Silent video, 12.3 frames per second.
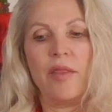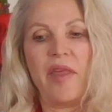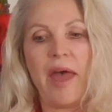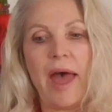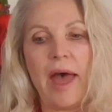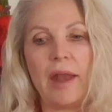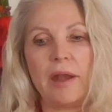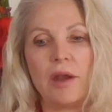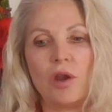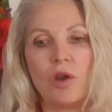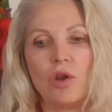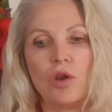That
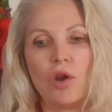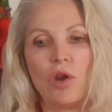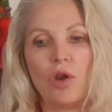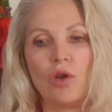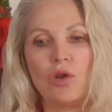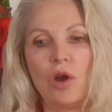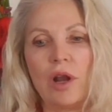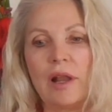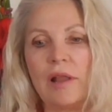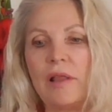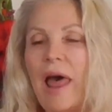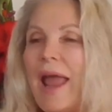you're going
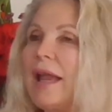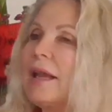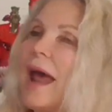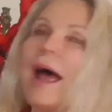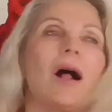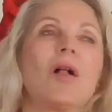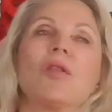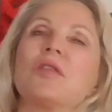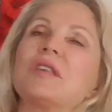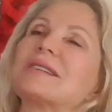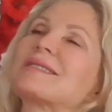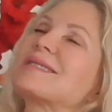to lay
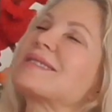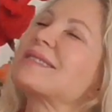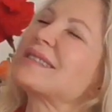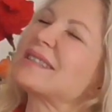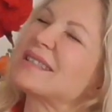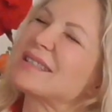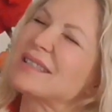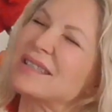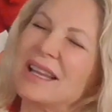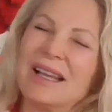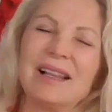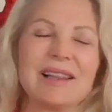down this
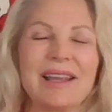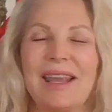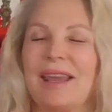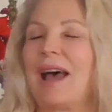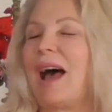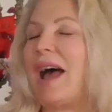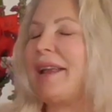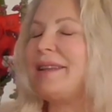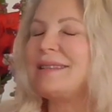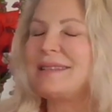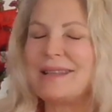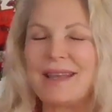silly
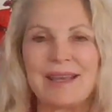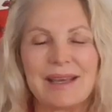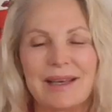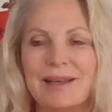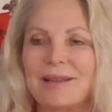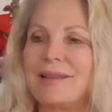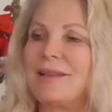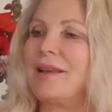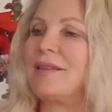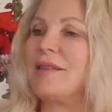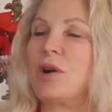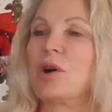idea
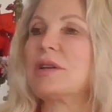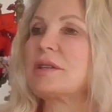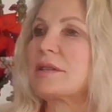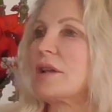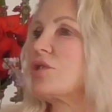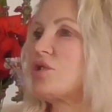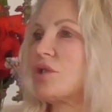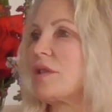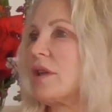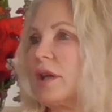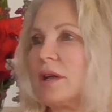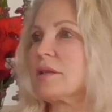that there is such a
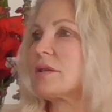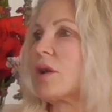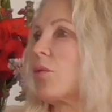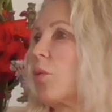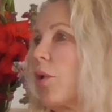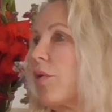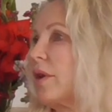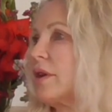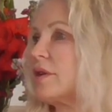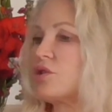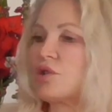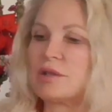thing as
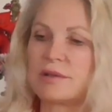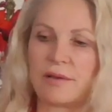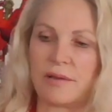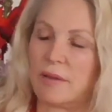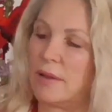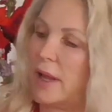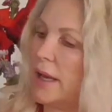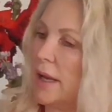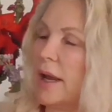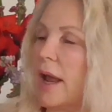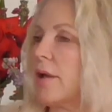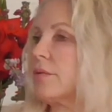unworthiness. Just lay
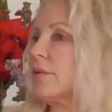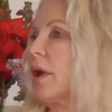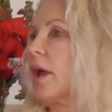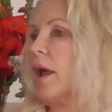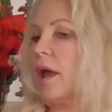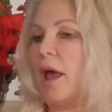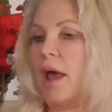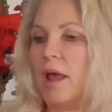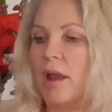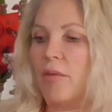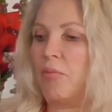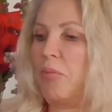it down
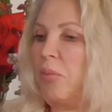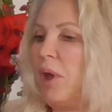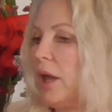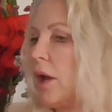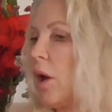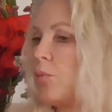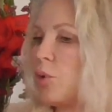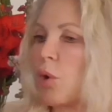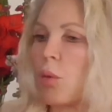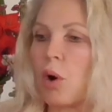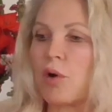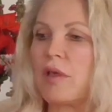and pick up
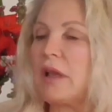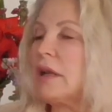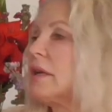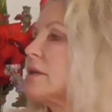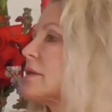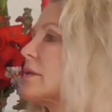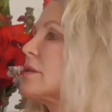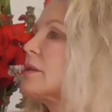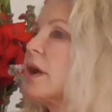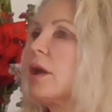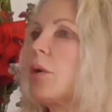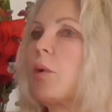your worthiness and
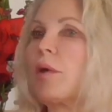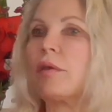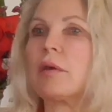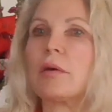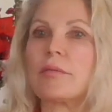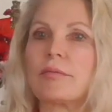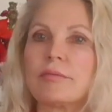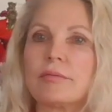take it with you.